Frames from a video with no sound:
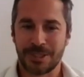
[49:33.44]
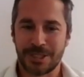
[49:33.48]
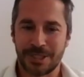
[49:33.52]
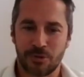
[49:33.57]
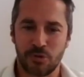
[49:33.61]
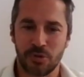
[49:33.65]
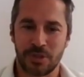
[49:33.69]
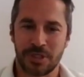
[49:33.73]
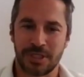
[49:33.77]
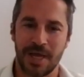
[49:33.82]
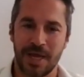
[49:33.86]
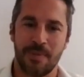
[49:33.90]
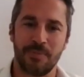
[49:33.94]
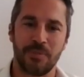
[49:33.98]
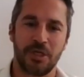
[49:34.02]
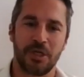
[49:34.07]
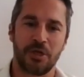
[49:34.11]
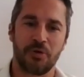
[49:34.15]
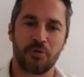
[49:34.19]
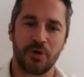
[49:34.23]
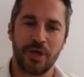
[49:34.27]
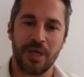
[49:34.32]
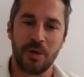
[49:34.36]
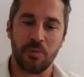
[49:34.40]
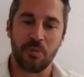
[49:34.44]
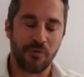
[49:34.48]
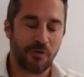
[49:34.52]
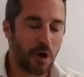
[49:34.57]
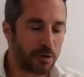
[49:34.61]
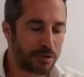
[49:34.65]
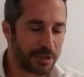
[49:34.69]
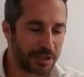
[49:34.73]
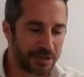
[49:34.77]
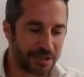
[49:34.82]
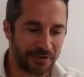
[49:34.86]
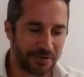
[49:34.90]
to some degree, with
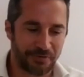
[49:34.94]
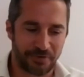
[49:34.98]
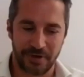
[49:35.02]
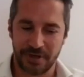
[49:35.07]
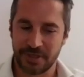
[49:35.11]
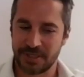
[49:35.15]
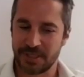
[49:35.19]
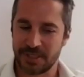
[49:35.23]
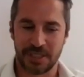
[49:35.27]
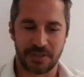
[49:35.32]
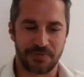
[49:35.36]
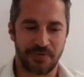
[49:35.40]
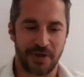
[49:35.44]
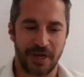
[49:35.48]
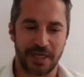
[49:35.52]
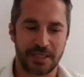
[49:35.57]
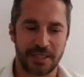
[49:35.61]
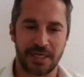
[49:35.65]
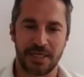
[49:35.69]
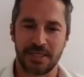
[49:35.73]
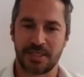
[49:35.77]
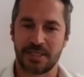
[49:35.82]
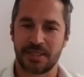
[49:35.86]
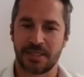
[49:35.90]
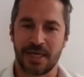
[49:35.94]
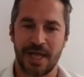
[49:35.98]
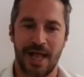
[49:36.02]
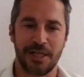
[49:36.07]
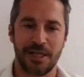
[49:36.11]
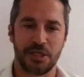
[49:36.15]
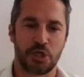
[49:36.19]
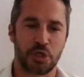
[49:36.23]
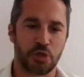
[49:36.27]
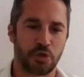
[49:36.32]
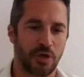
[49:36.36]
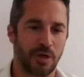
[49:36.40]
all the differences that exist,
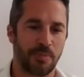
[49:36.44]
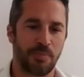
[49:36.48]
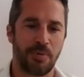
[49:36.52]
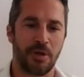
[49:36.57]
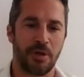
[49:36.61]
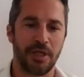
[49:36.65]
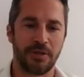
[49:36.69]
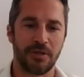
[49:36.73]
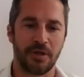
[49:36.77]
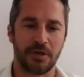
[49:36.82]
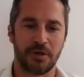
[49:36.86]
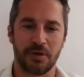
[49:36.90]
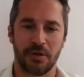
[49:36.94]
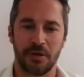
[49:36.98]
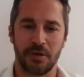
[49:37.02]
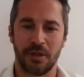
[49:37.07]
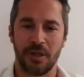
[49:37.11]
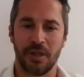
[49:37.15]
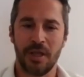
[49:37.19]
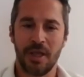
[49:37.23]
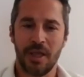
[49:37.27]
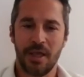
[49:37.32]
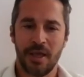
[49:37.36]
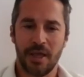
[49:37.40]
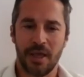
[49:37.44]
cultural and political,